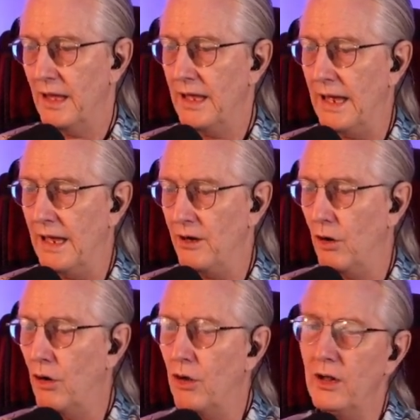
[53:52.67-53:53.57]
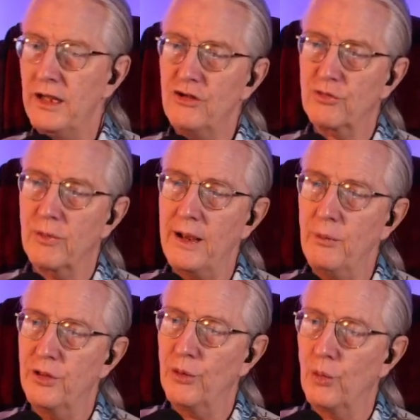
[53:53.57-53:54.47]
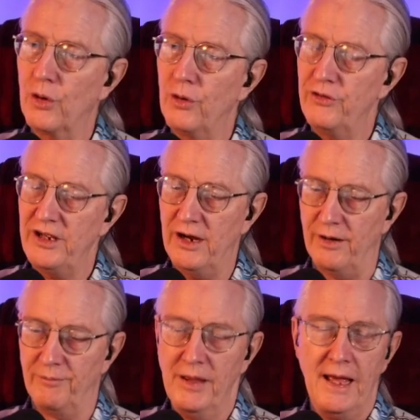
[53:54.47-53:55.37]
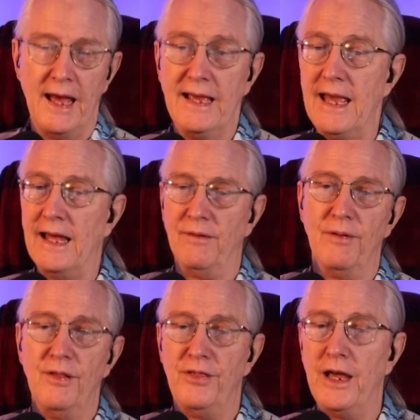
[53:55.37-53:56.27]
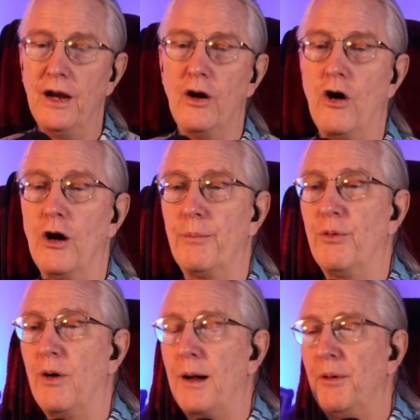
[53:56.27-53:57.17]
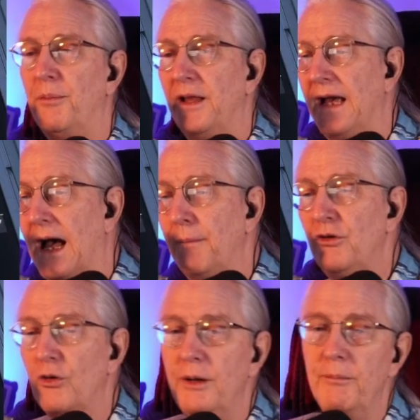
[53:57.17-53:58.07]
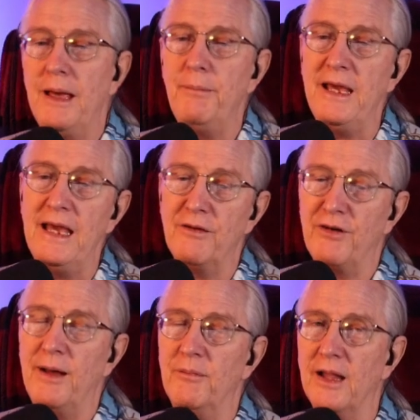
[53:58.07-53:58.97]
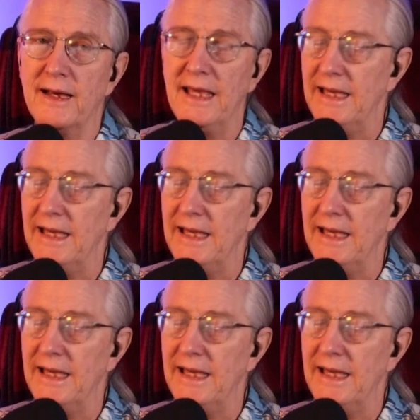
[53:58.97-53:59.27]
And all is right with the world here. Again, there are probably, I'm doing maybe, if I'm lucky,